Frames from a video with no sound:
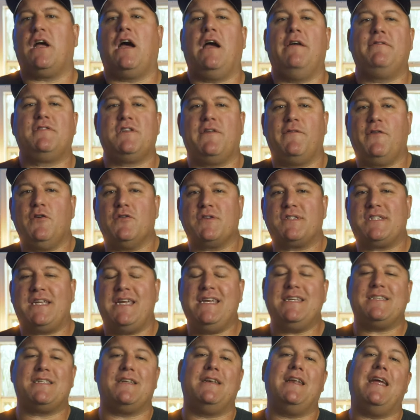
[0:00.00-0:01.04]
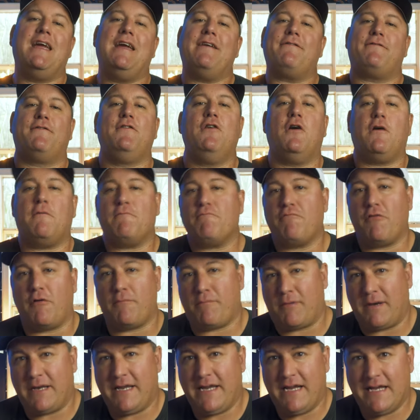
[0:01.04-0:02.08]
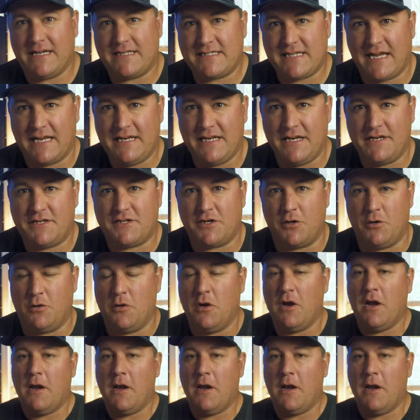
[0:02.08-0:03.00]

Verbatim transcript: dives of your season if not properly attended to.